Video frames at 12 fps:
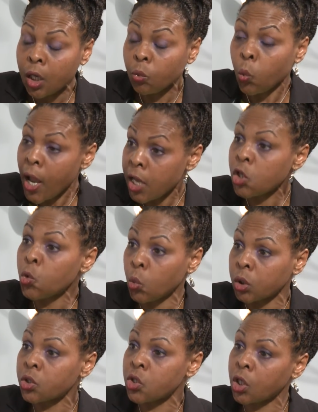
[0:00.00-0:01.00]
where you
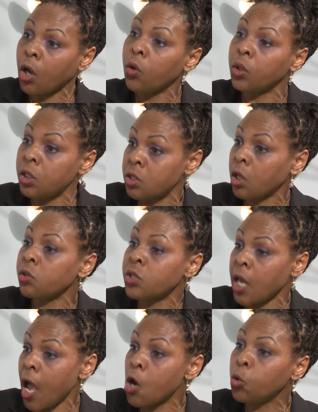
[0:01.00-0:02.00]
want to go and is going
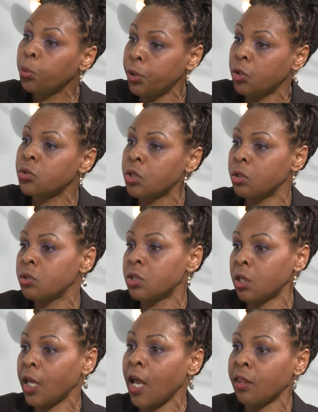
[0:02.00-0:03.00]
to help you to,
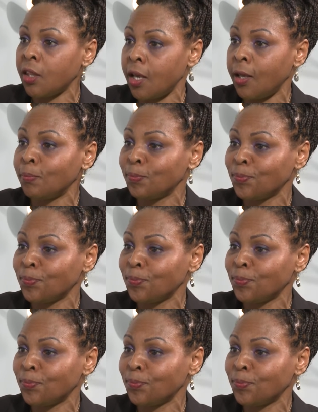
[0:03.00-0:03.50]
to get there.